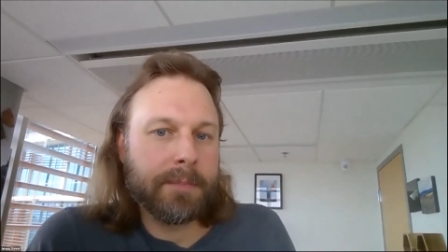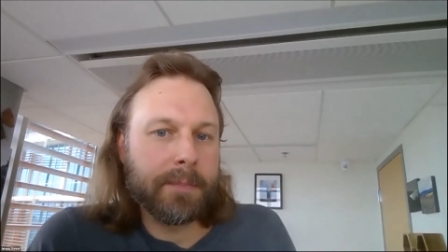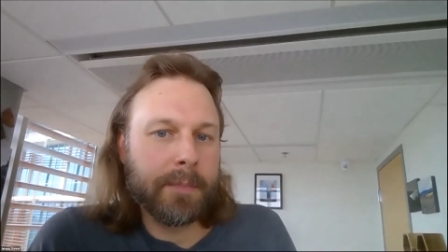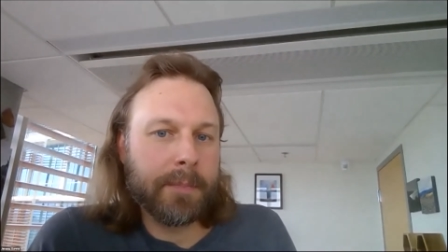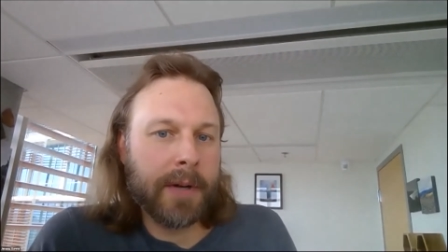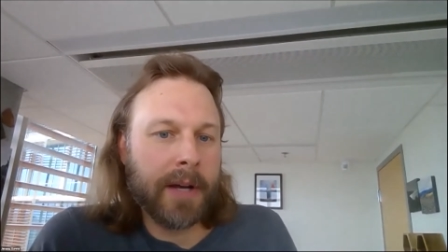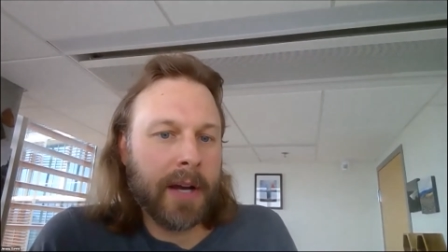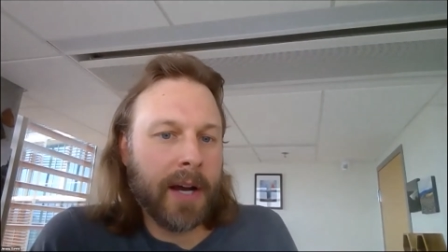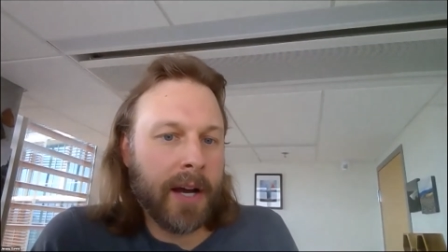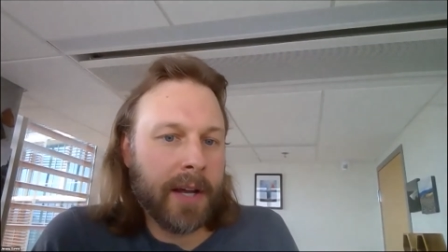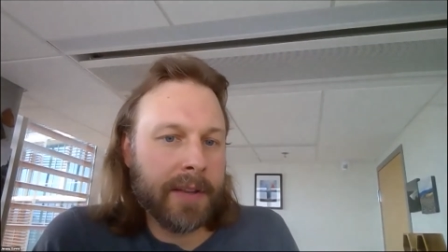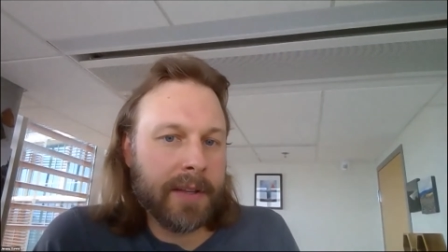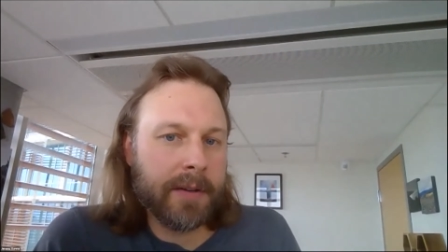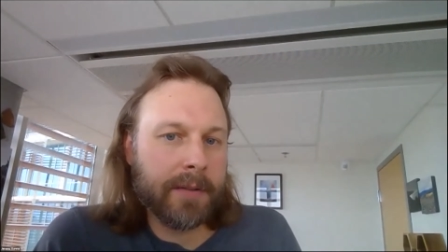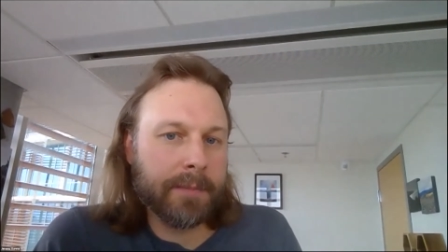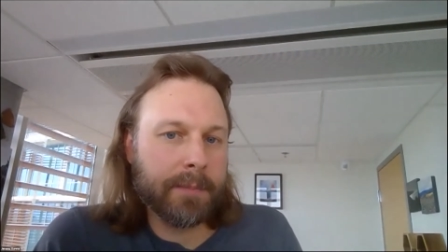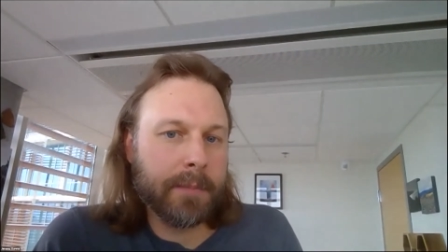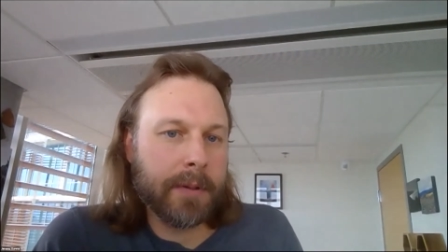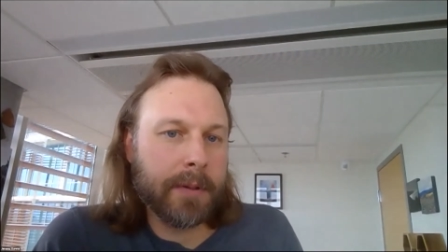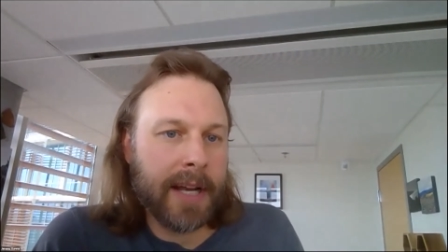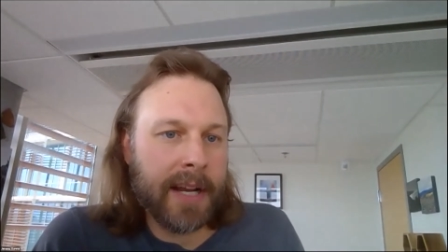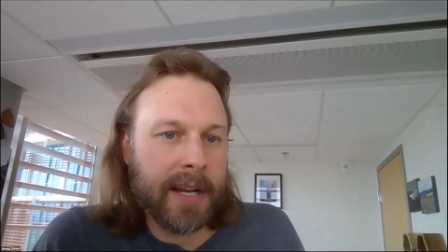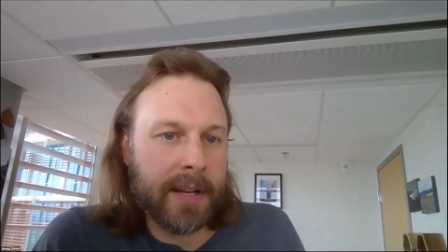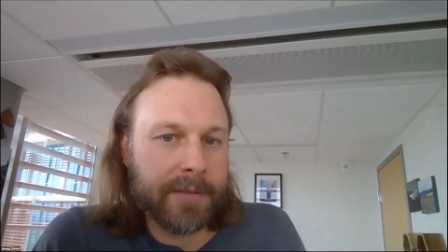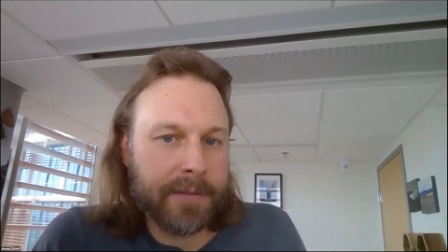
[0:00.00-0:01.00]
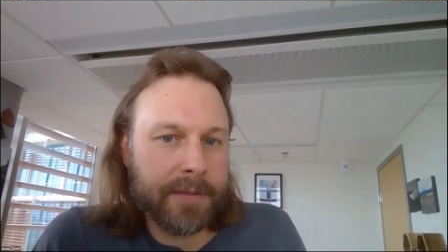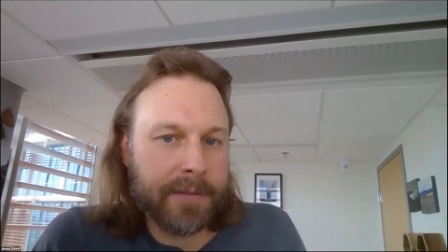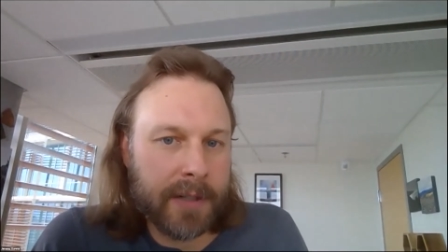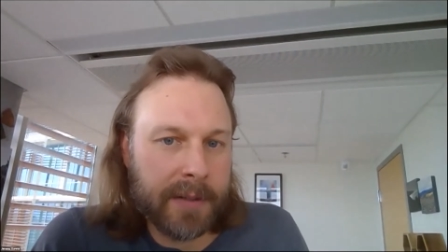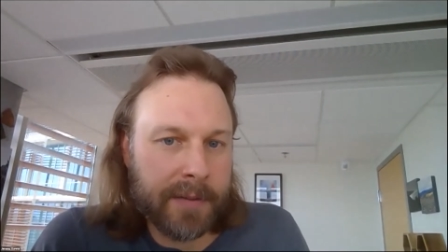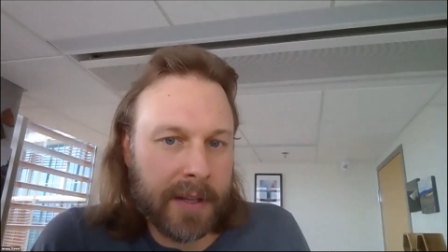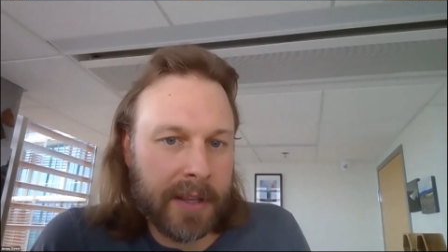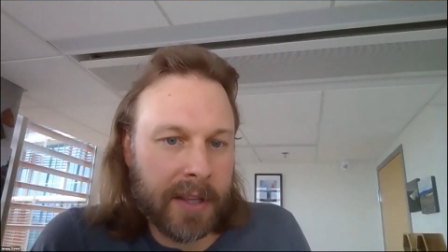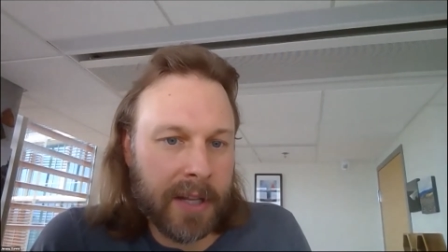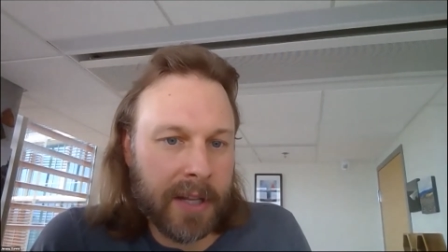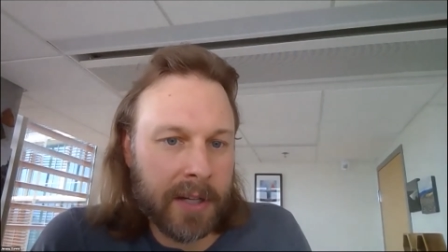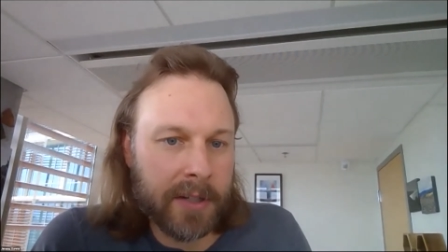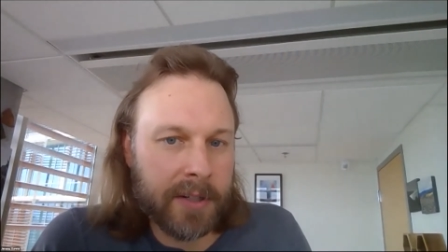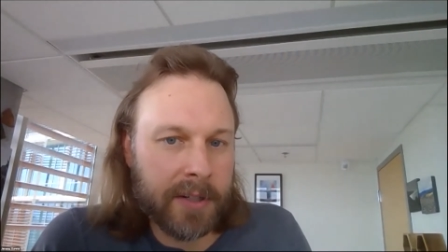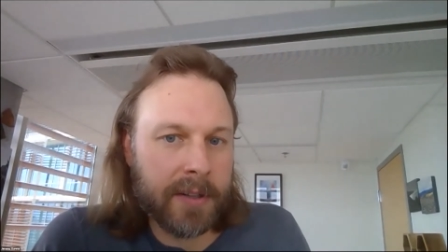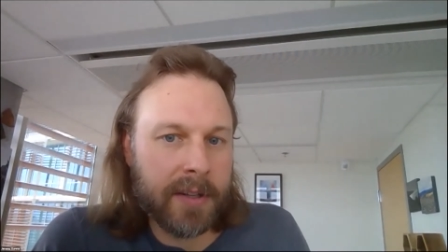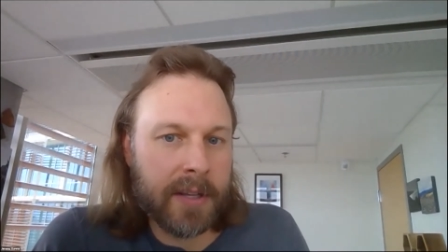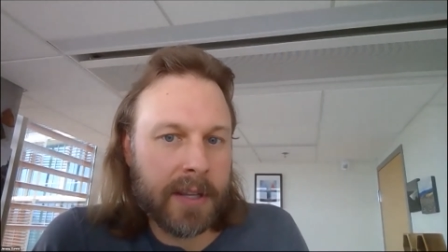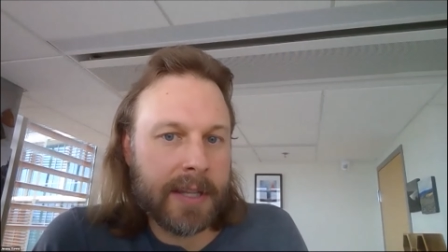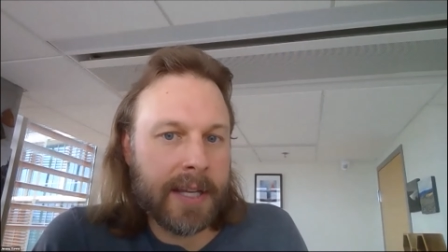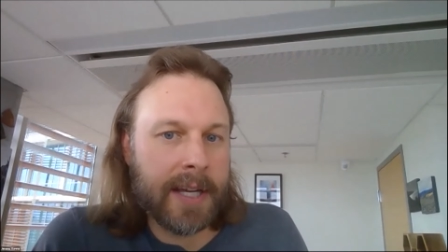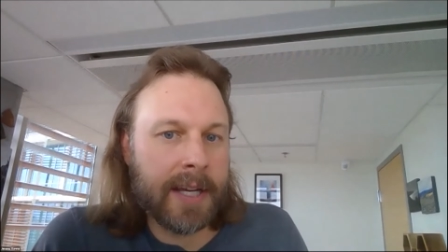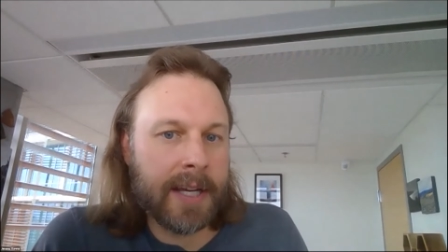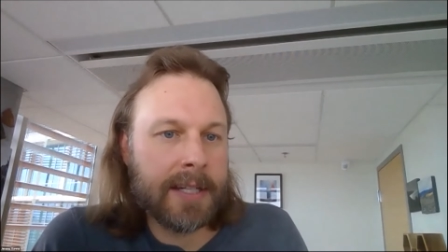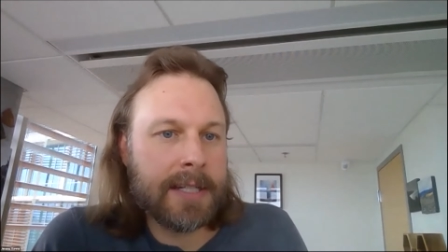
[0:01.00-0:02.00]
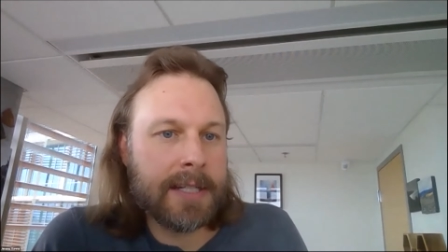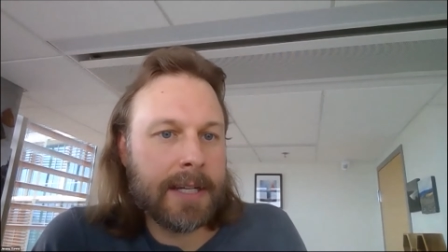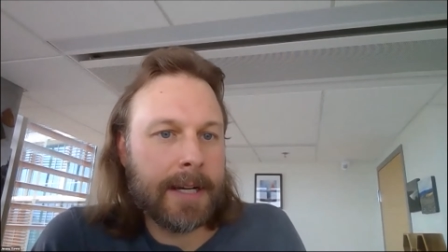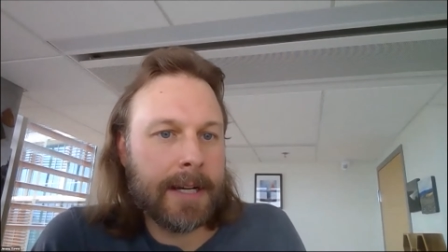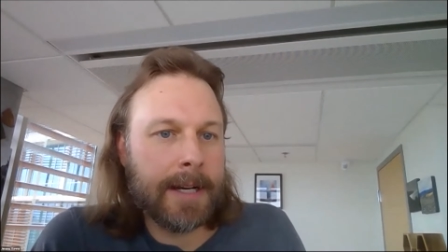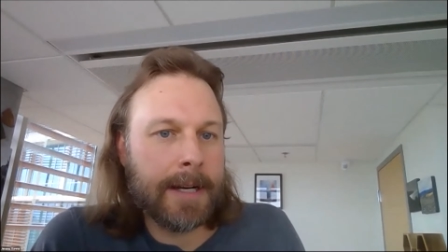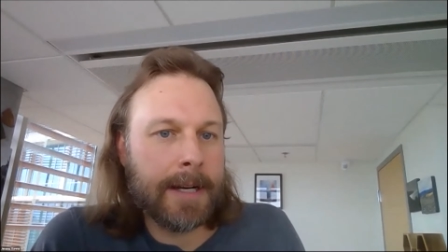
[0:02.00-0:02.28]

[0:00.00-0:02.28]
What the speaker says: but on a planet for even longer than that.